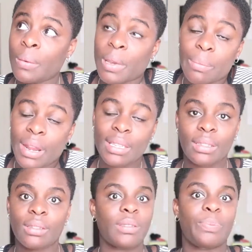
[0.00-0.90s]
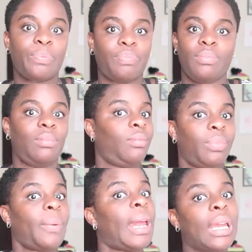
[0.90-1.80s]
my breast is
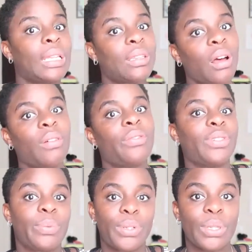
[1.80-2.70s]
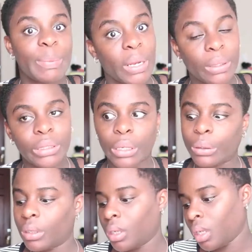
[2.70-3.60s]
preparing itself to produce milk,
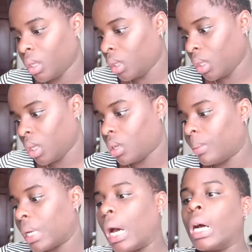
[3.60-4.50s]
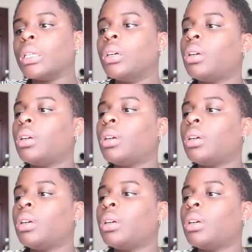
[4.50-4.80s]
so help me God.